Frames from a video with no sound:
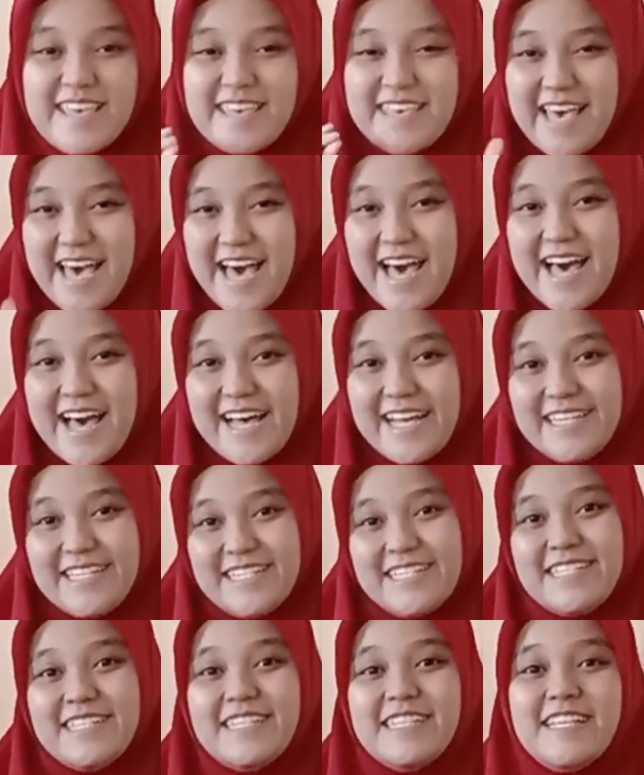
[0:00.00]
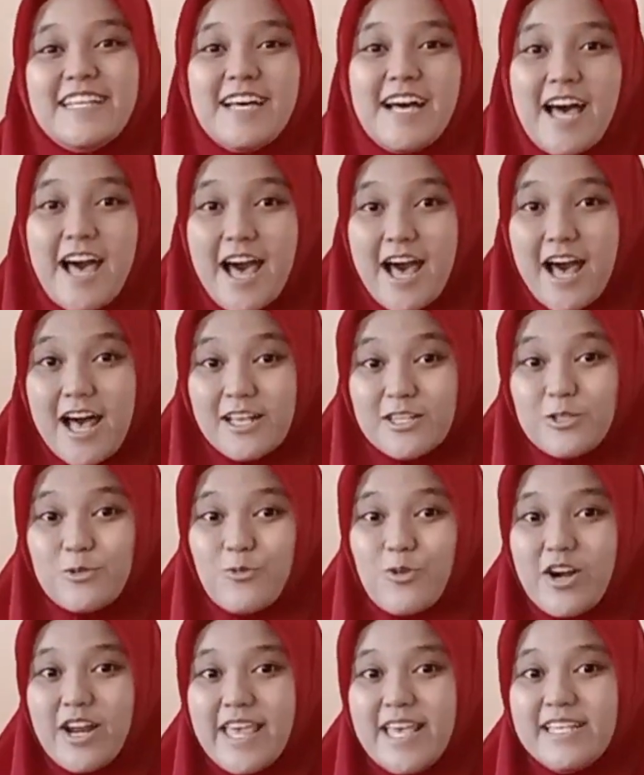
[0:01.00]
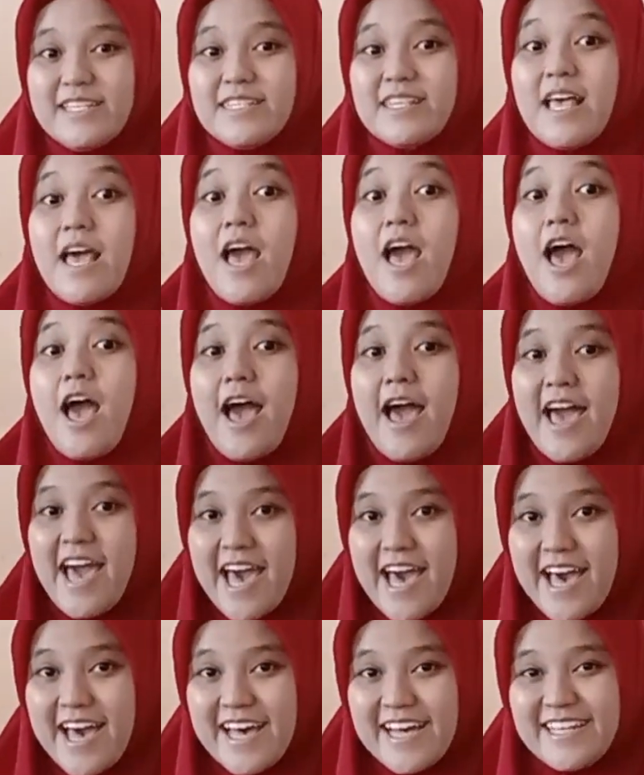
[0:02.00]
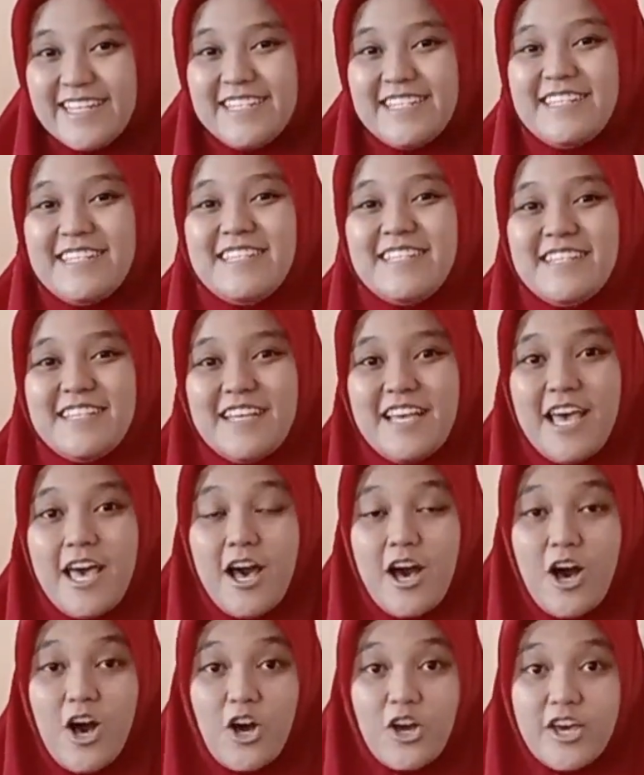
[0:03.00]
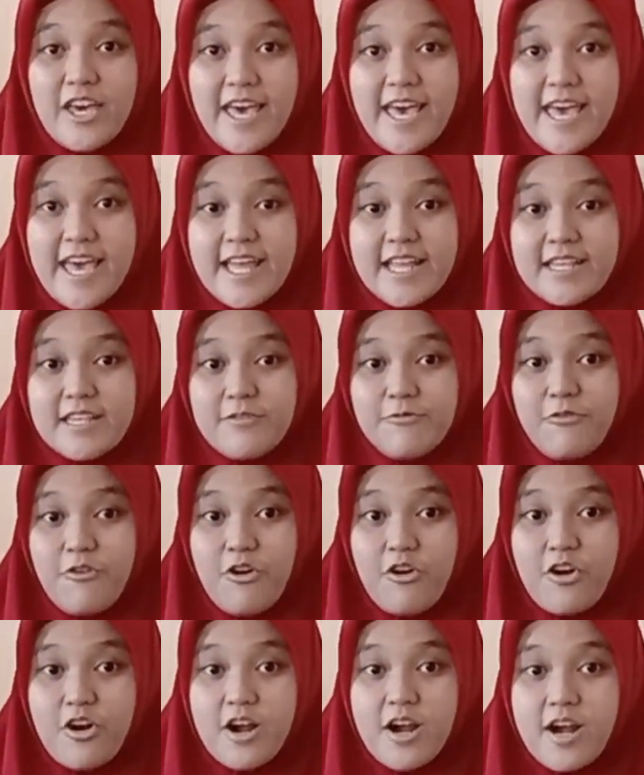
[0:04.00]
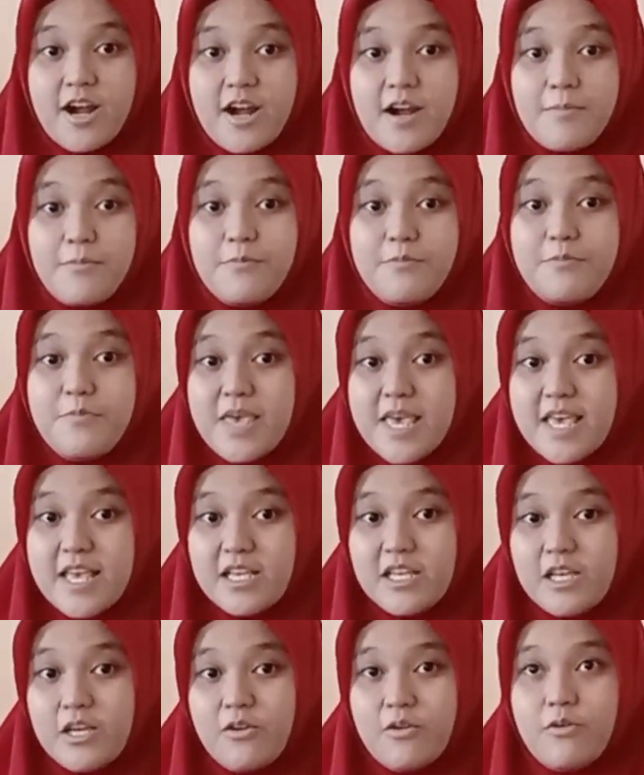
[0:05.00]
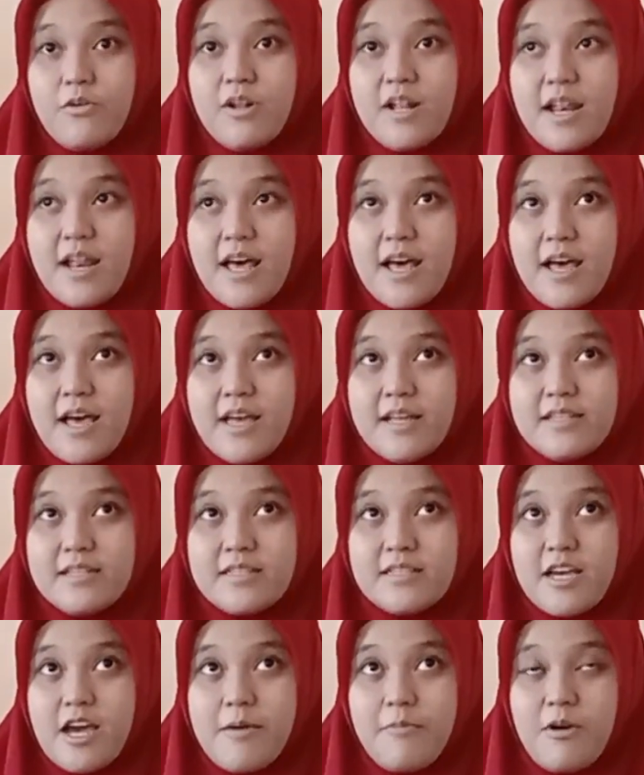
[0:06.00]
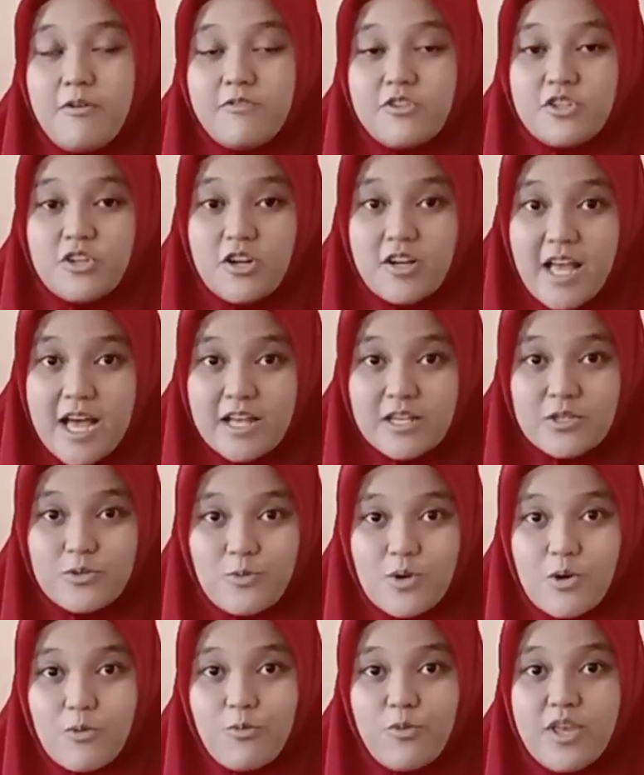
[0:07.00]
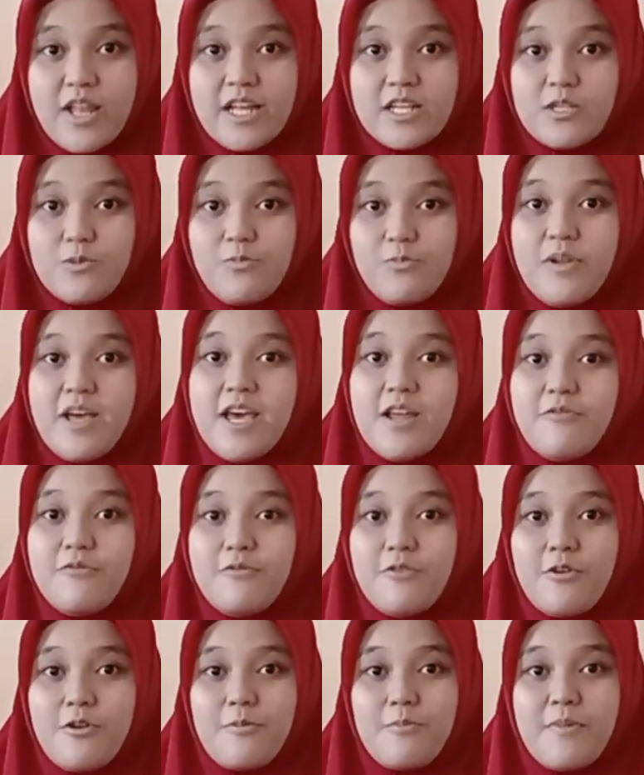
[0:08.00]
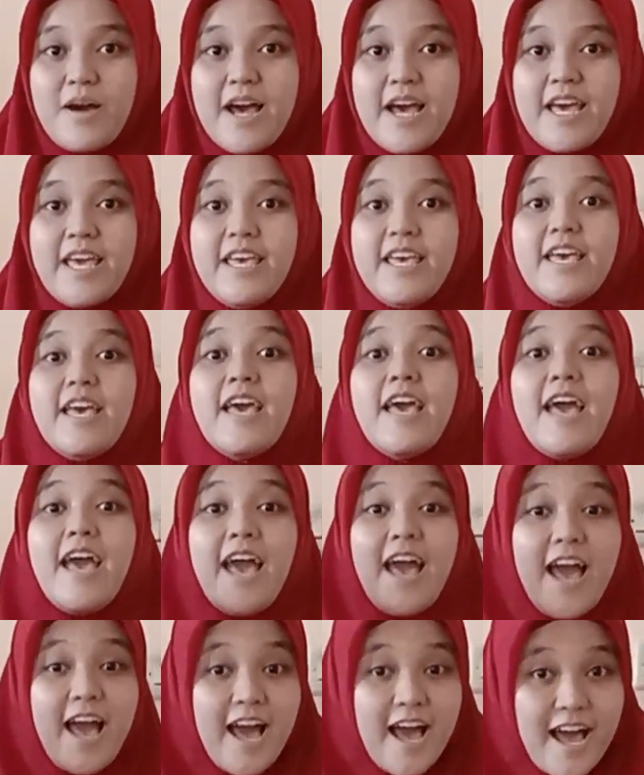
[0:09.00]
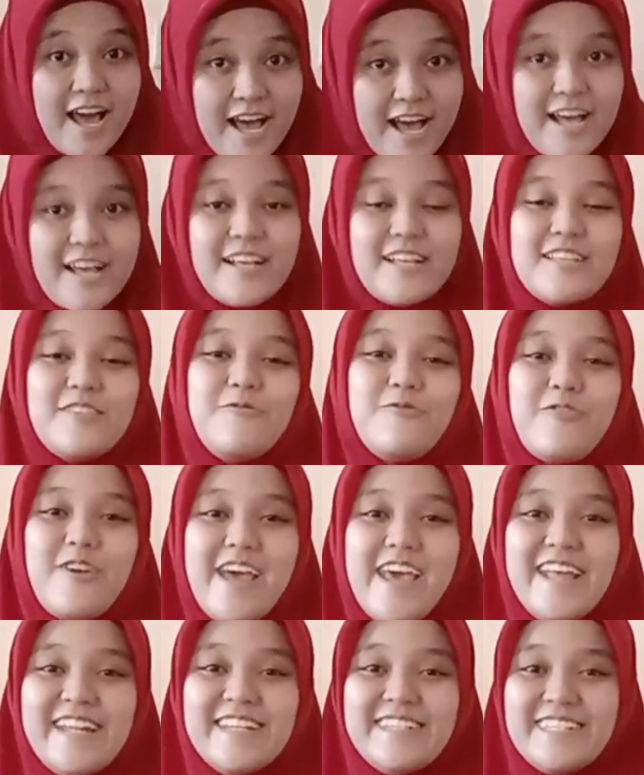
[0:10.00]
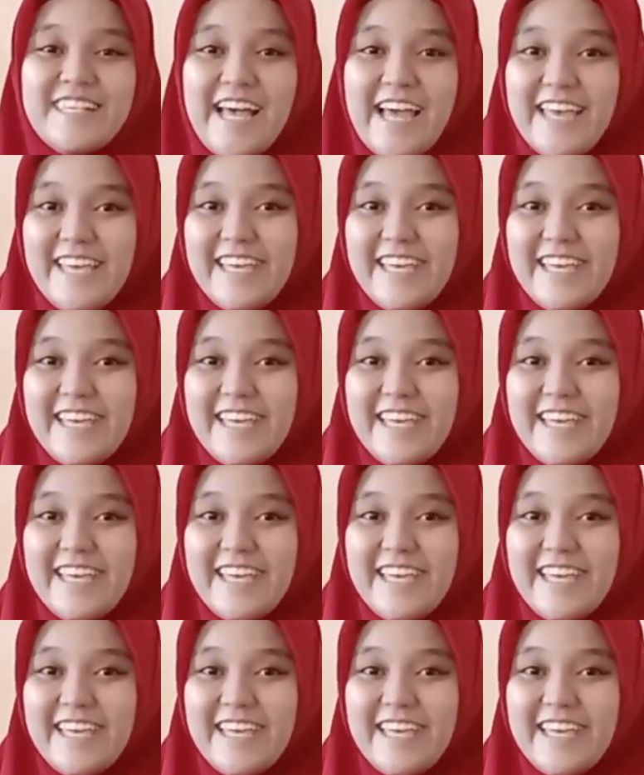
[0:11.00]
Yes, the answer is has. Okay, for E, like the type of short answer, we explain for my friends.